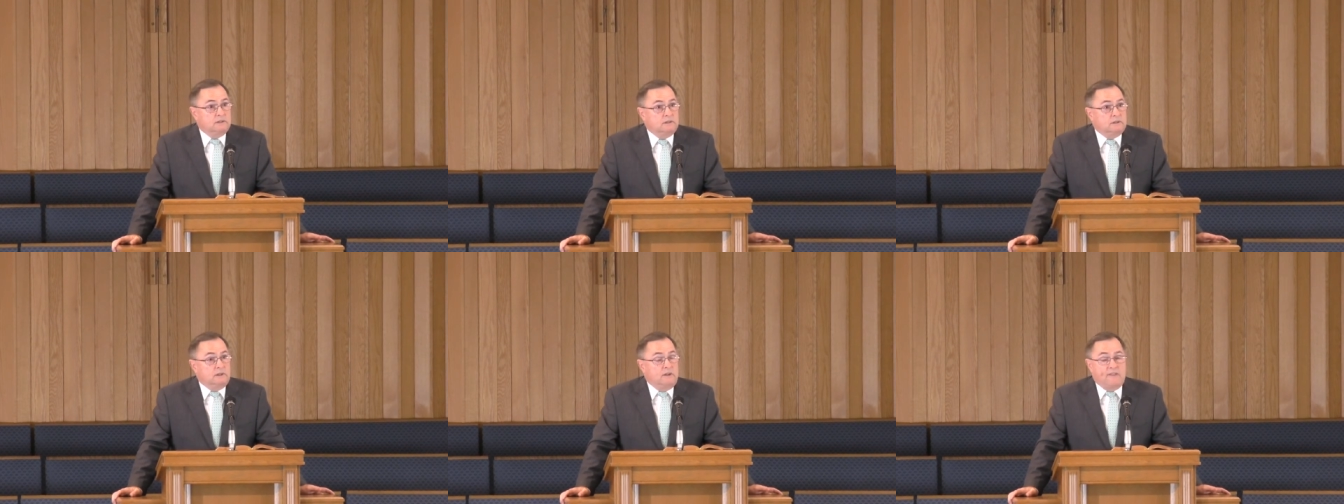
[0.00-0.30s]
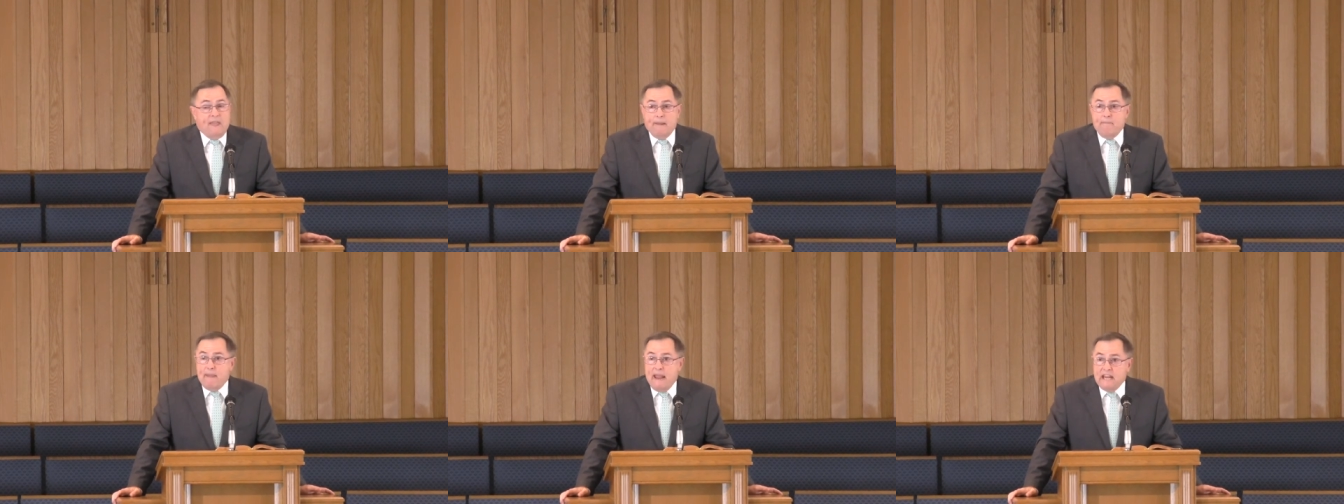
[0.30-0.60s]

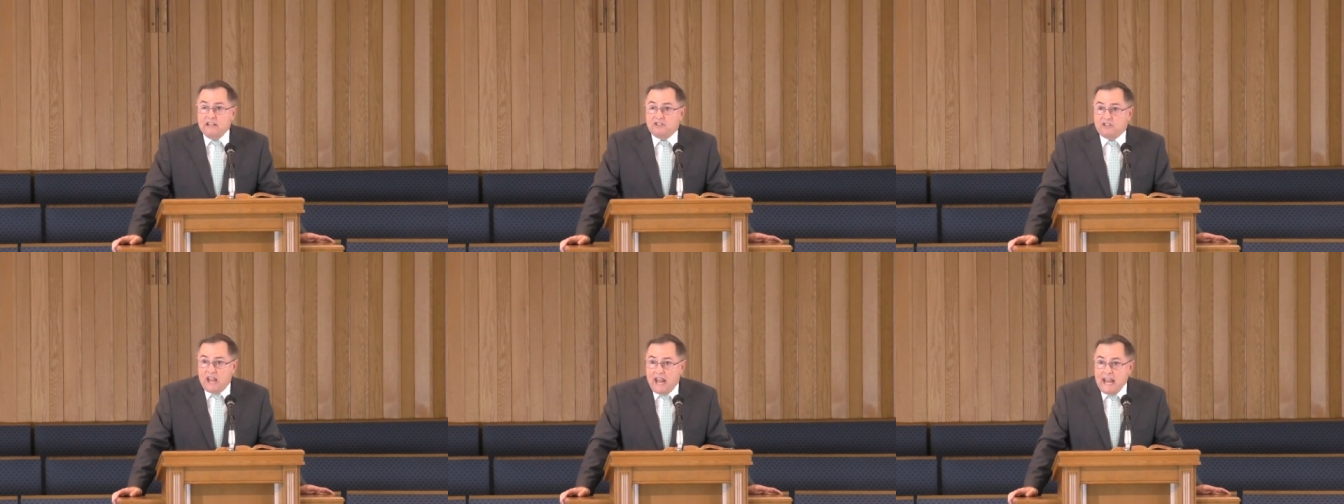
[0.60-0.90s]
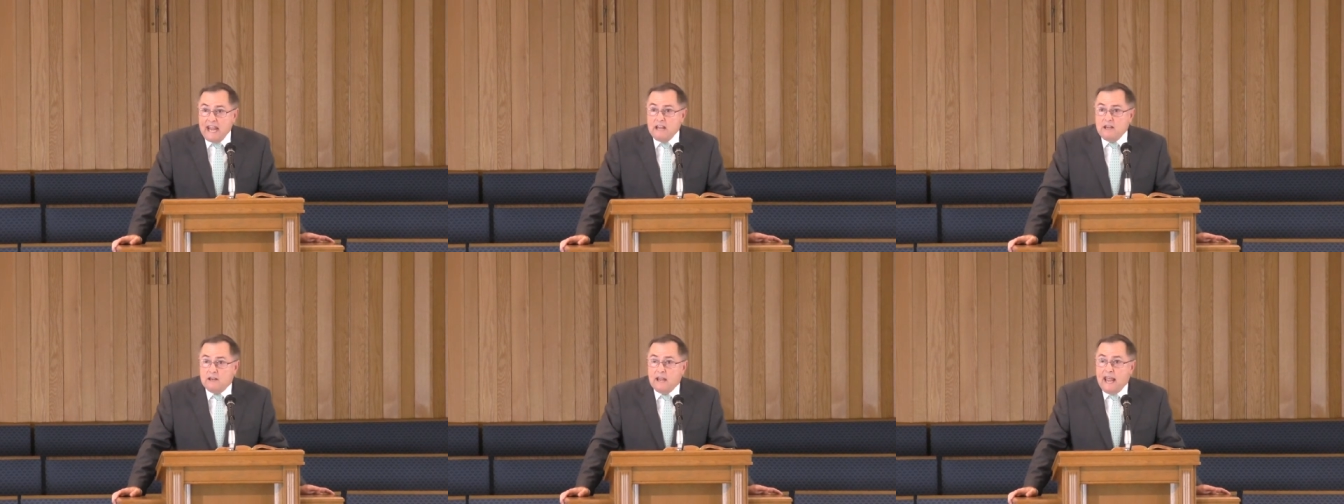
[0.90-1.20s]
They
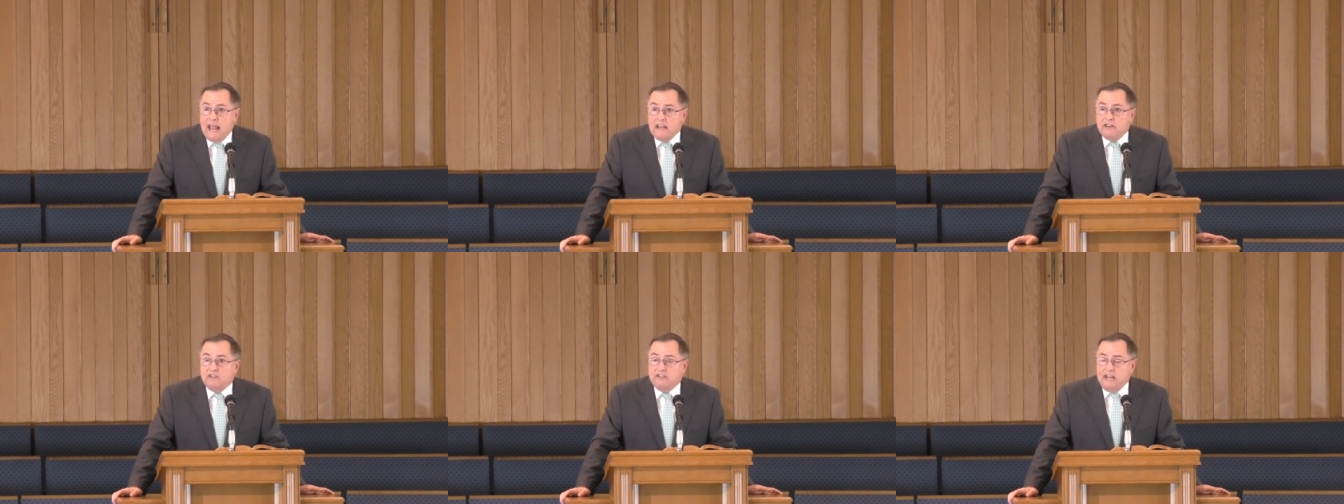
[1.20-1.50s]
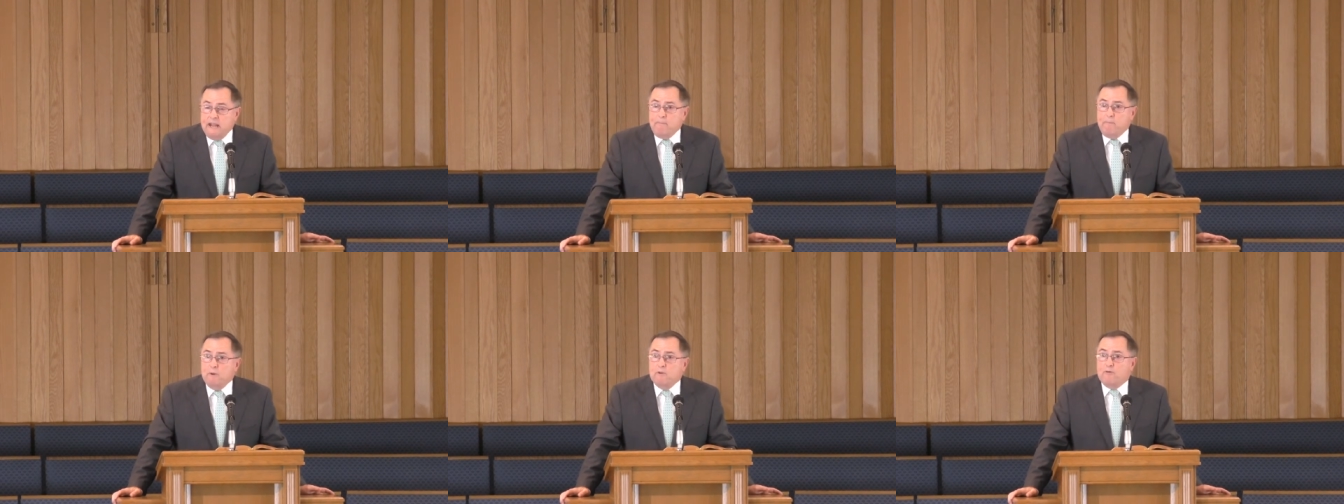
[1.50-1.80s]
maintained and
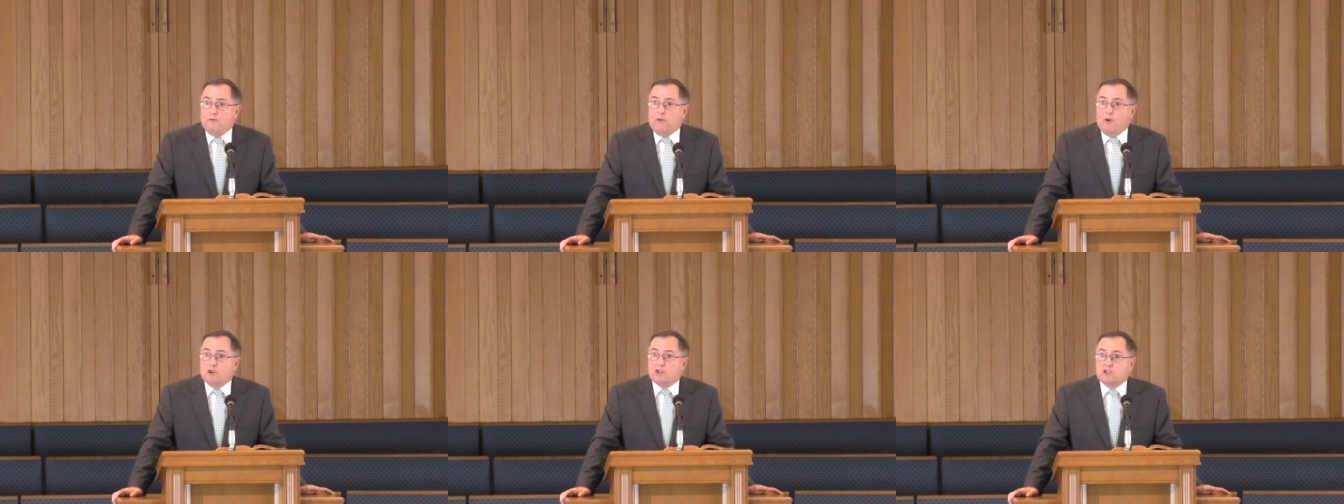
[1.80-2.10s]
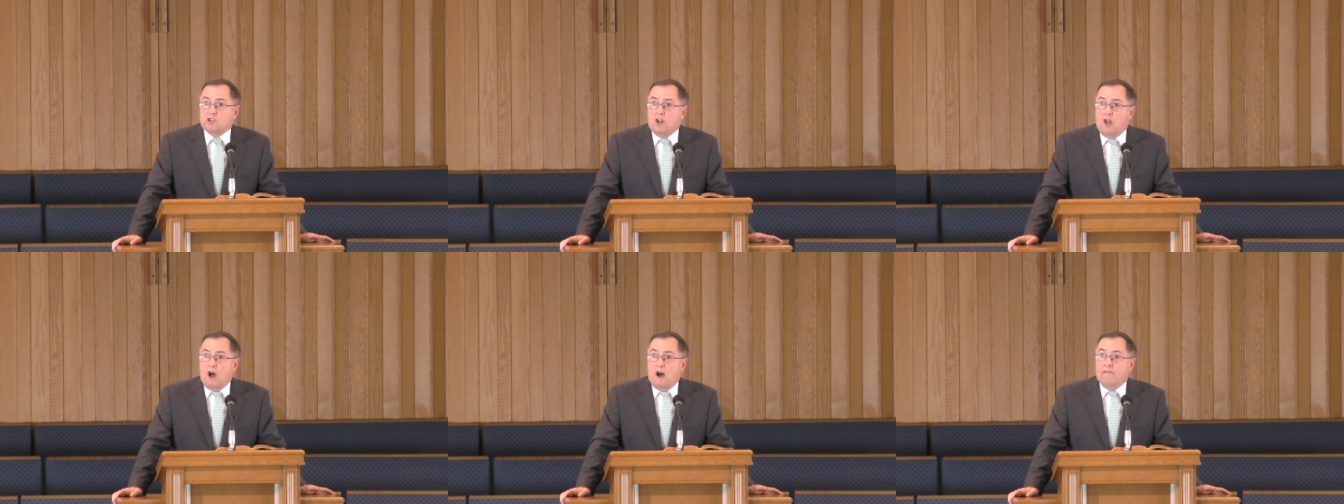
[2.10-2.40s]
deepened first
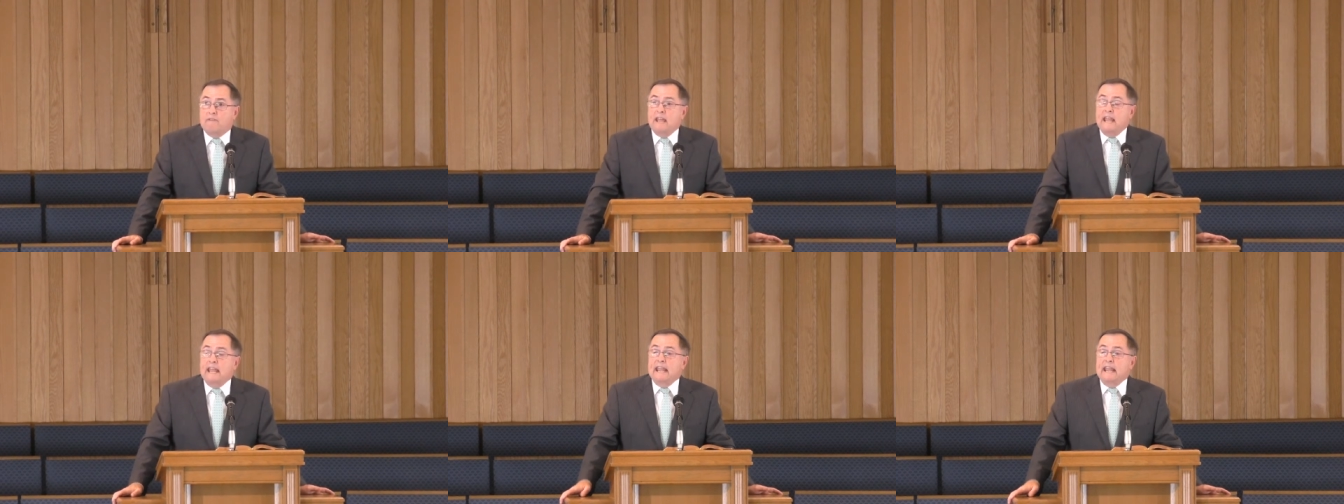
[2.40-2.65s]
love.